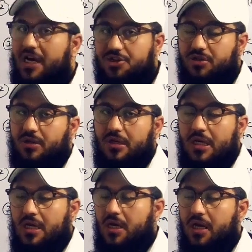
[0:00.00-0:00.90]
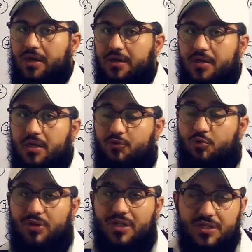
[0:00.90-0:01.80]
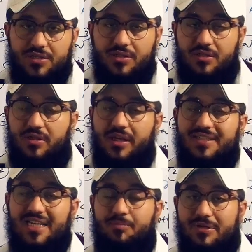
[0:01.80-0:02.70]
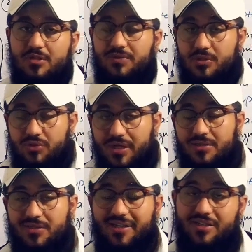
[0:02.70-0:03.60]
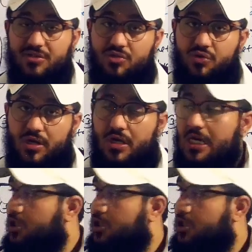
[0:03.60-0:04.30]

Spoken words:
the action. And if you need the examples of the drugs and etc.,